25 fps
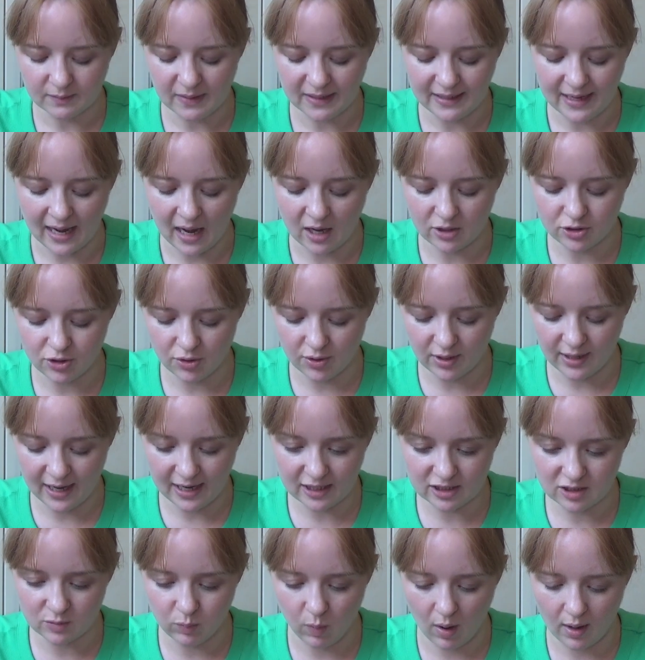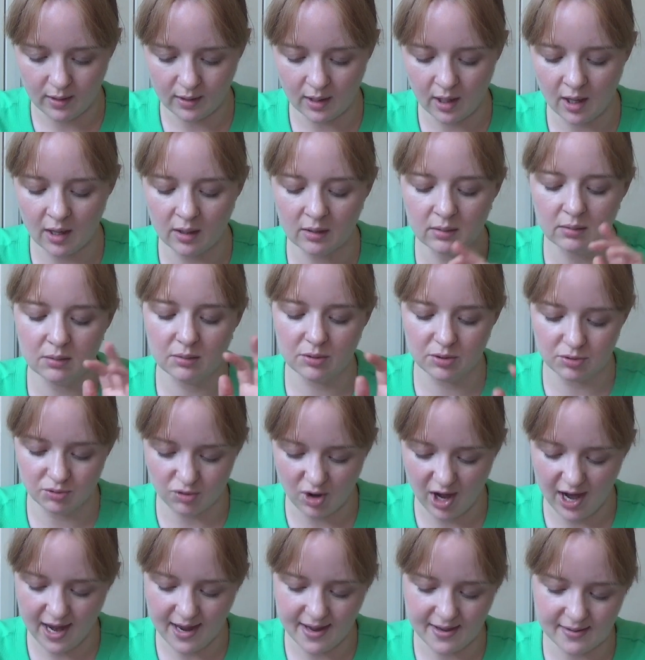But yeah, I'll do the next one at
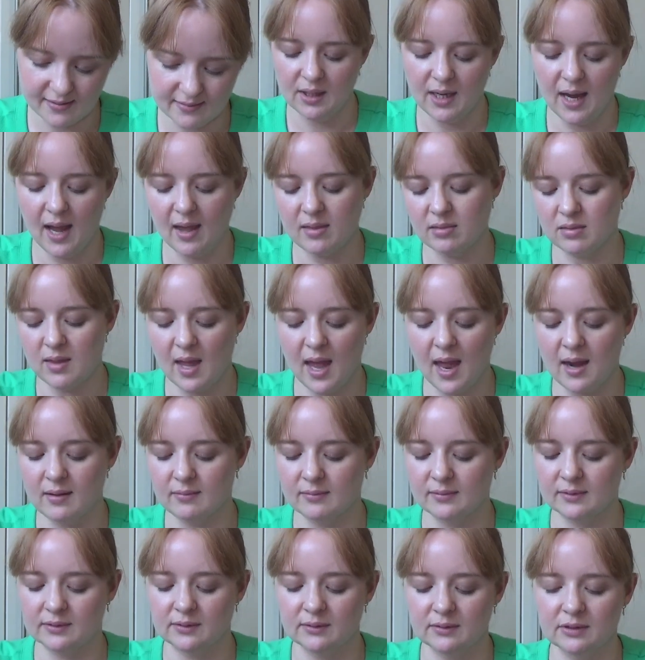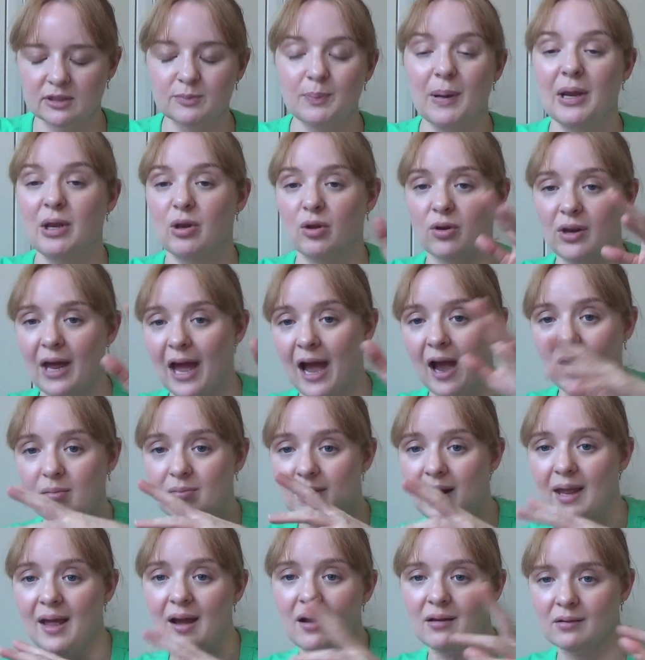three and then depending on how
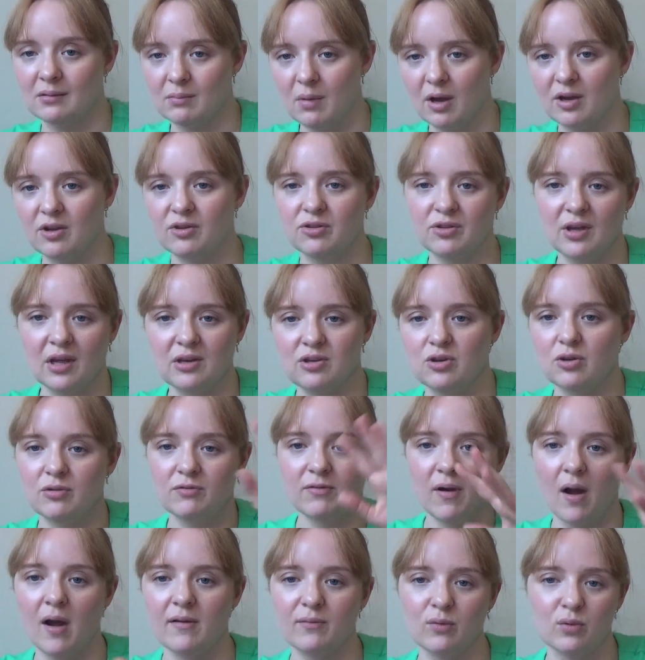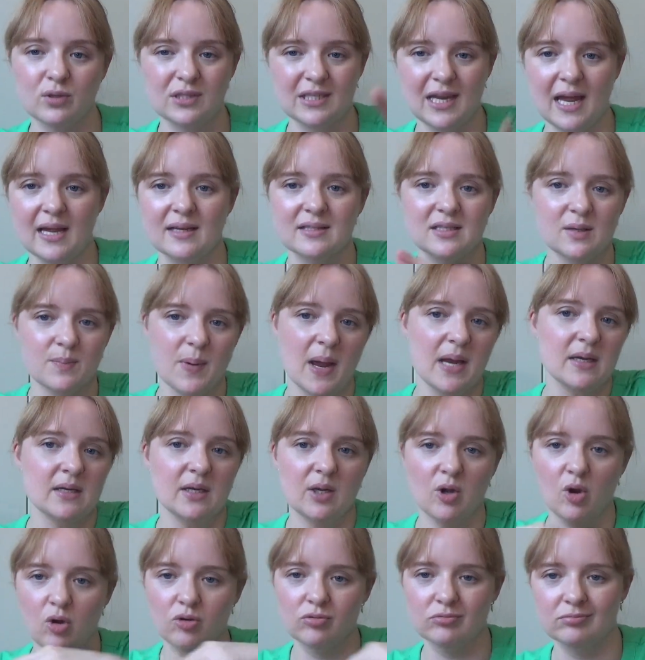many, i just going to do five or six
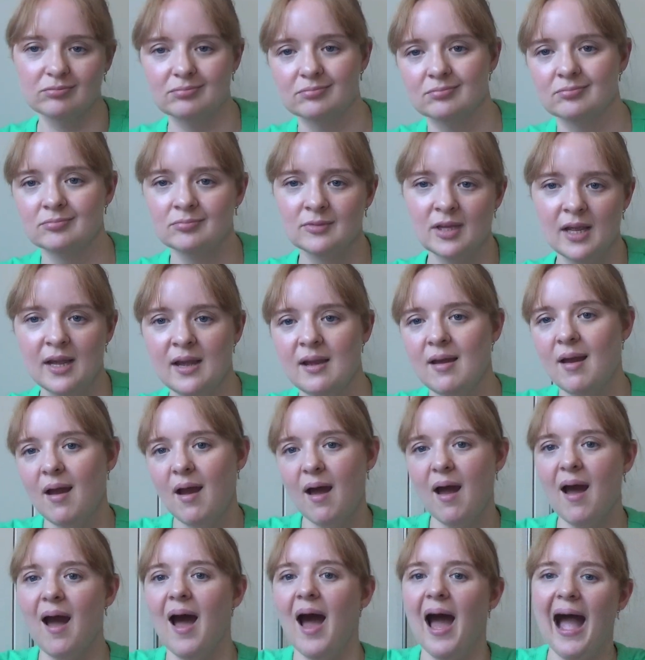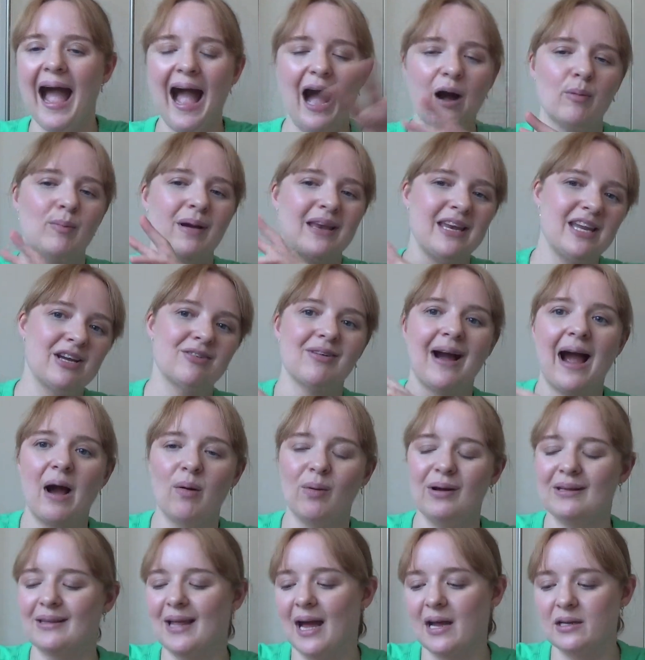depending on how many are
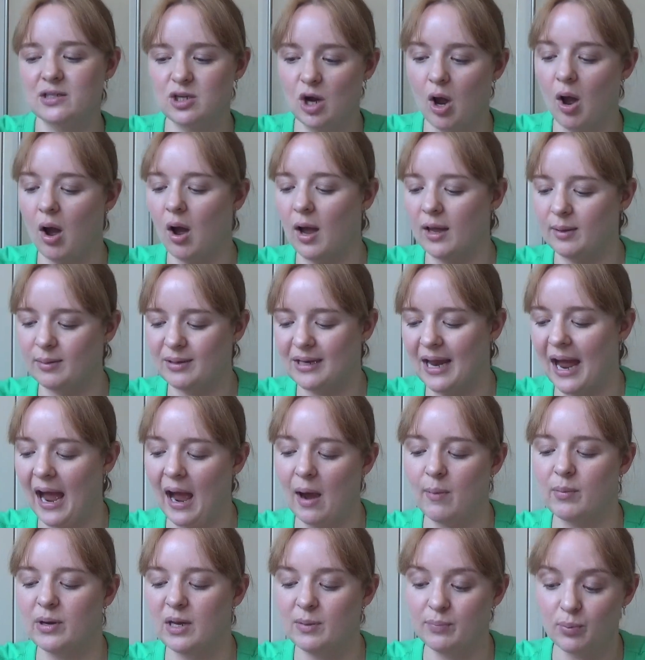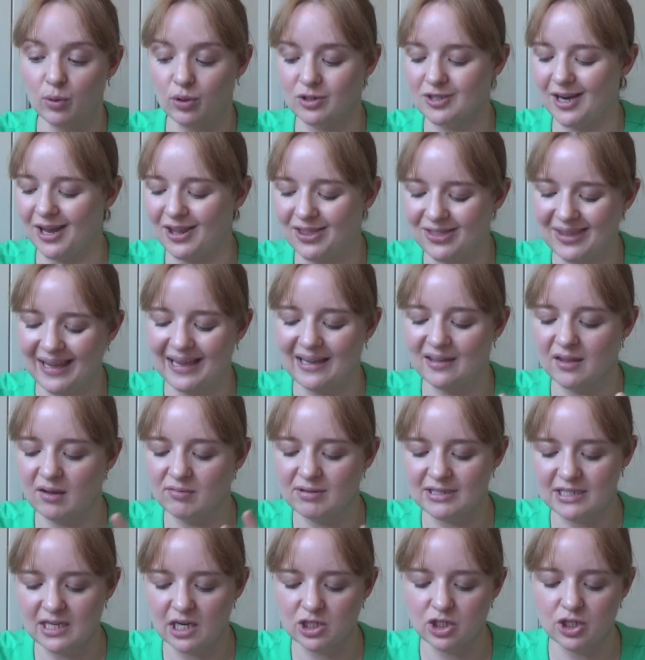out at that time and how many books I think there
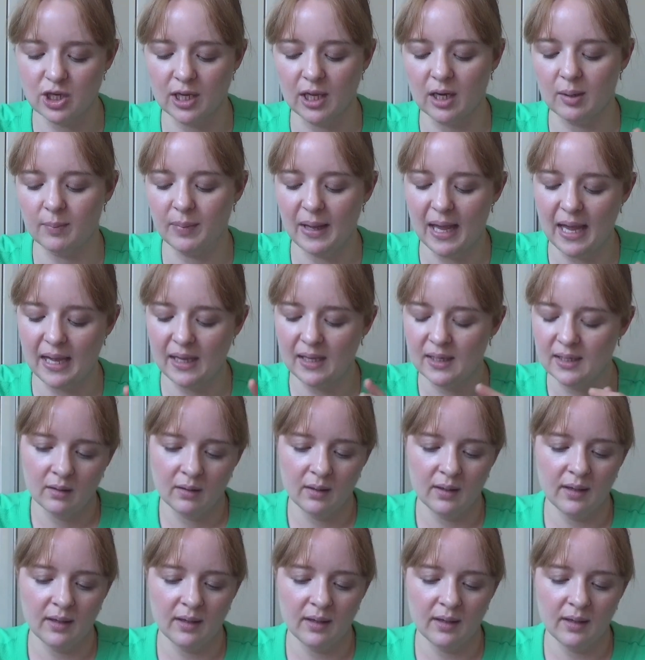is actually going to be.